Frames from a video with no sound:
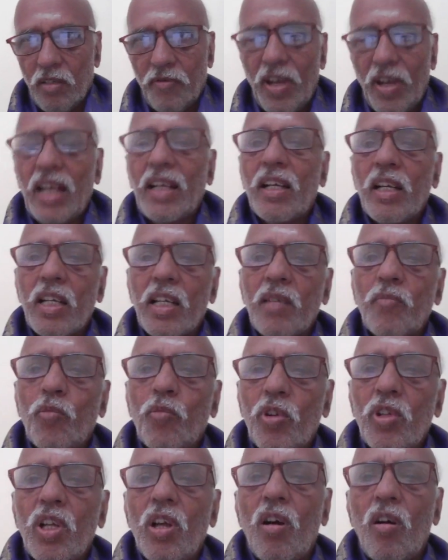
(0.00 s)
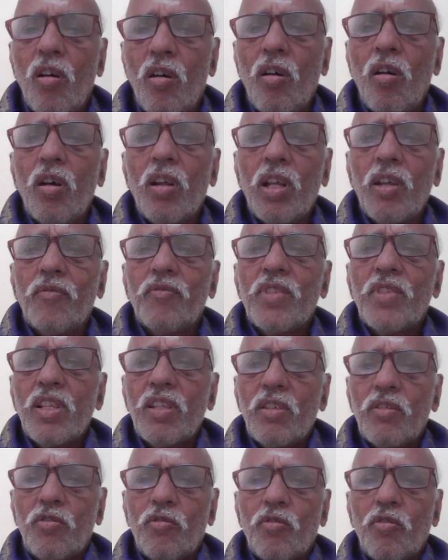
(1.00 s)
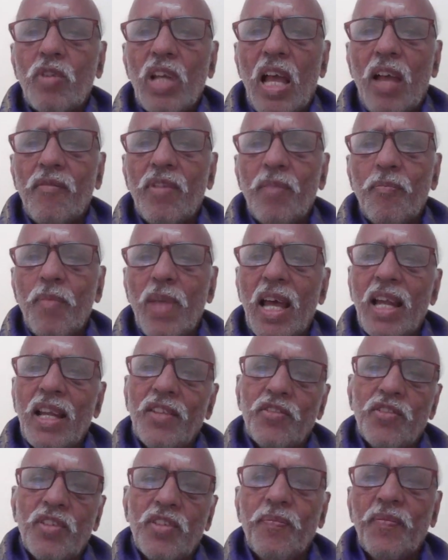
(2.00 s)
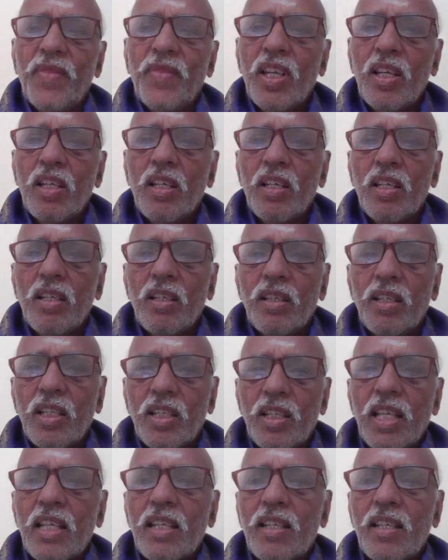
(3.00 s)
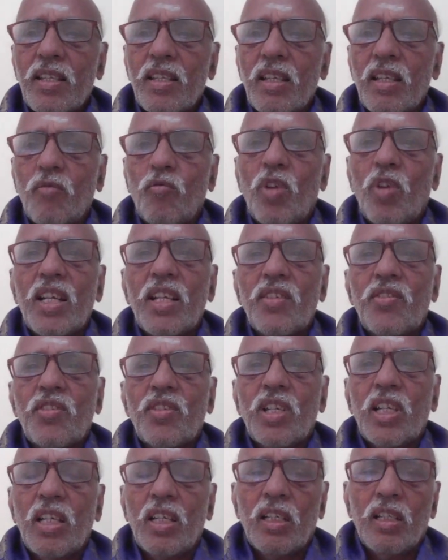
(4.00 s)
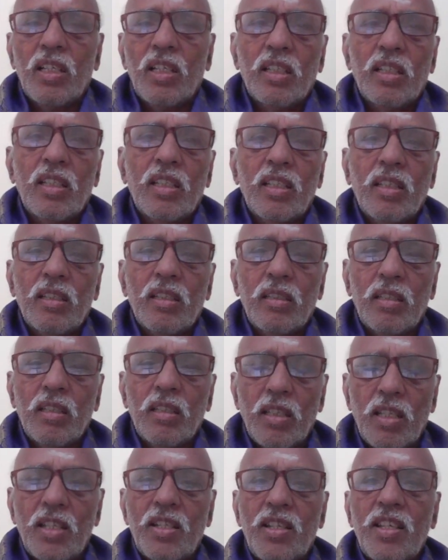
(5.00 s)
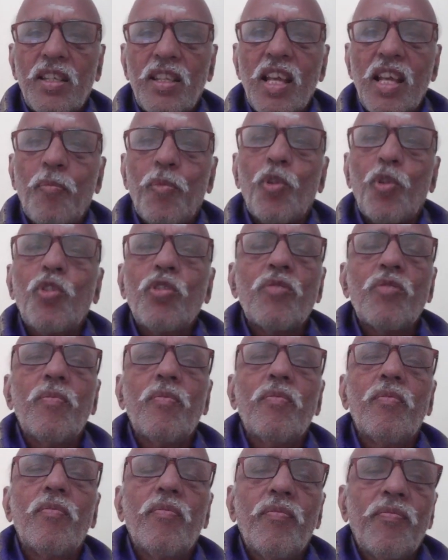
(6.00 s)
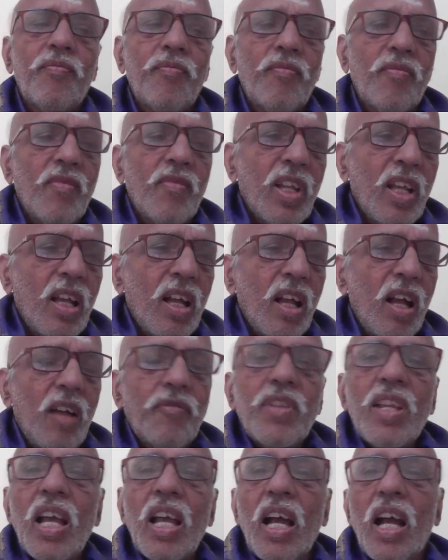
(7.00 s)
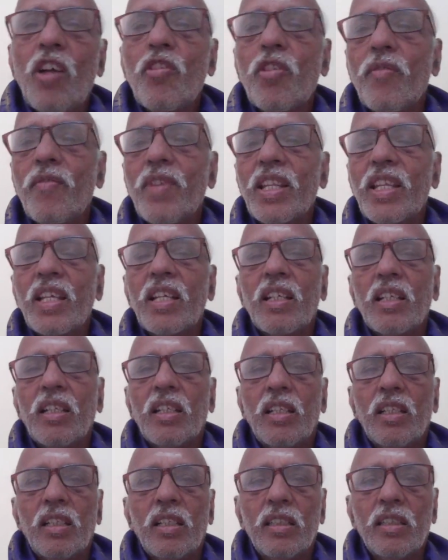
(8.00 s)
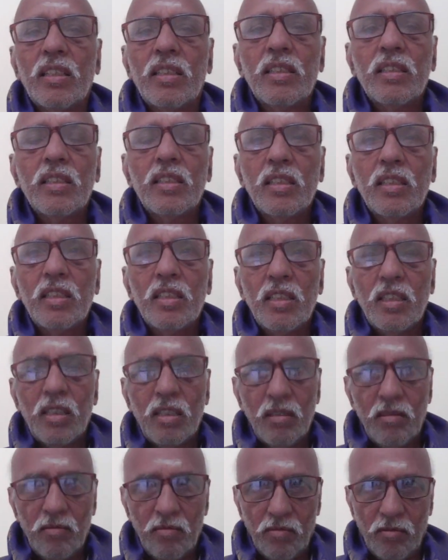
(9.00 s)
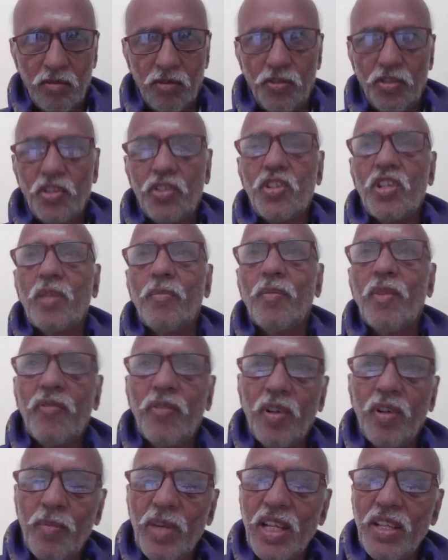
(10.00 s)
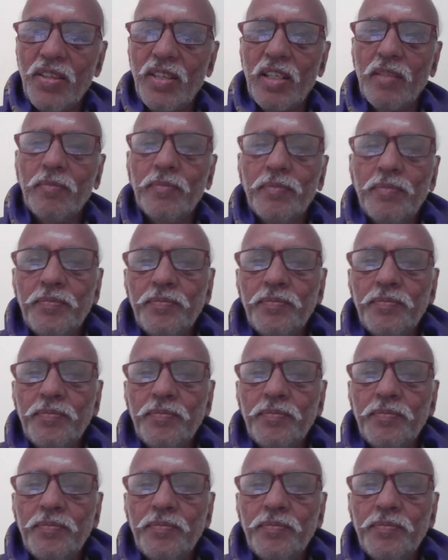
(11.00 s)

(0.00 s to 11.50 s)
faculty, all of this should have a balance. This is what is, this is the approach of the Ayurvedic system of medicine.